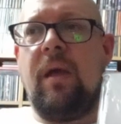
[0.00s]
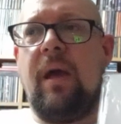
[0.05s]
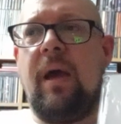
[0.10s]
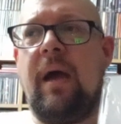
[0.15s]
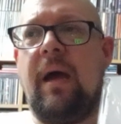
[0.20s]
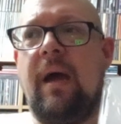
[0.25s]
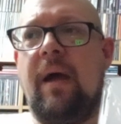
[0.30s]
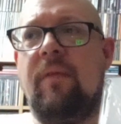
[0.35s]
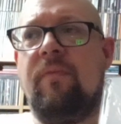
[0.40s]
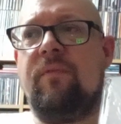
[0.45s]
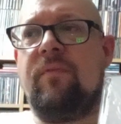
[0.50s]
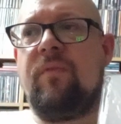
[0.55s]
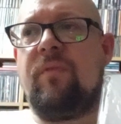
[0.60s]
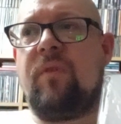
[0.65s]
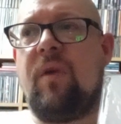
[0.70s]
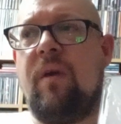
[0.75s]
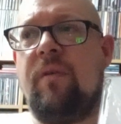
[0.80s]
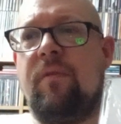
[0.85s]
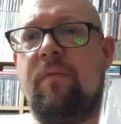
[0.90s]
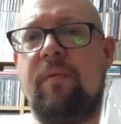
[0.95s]
And
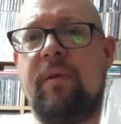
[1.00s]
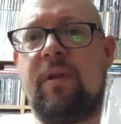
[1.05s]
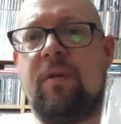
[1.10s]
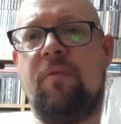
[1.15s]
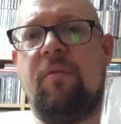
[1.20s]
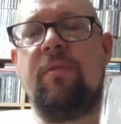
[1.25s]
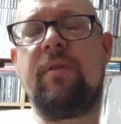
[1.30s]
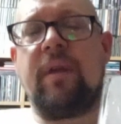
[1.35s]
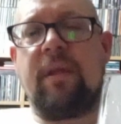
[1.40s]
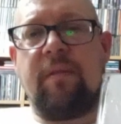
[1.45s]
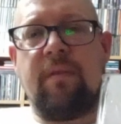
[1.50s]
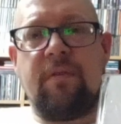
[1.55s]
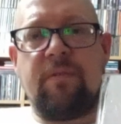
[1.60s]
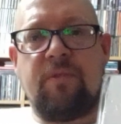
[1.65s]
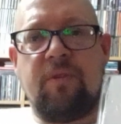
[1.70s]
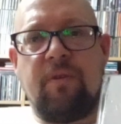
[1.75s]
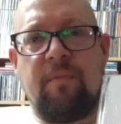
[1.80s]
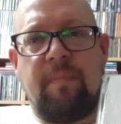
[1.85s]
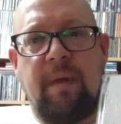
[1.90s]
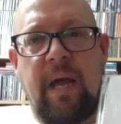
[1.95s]
so the recording that
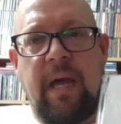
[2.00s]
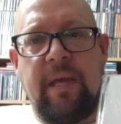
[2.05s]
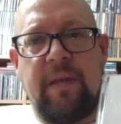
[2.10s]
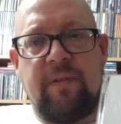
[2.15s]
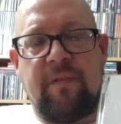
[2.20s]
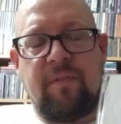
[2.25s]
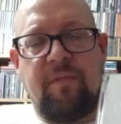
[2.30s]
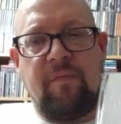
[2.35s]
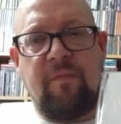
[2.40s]
took place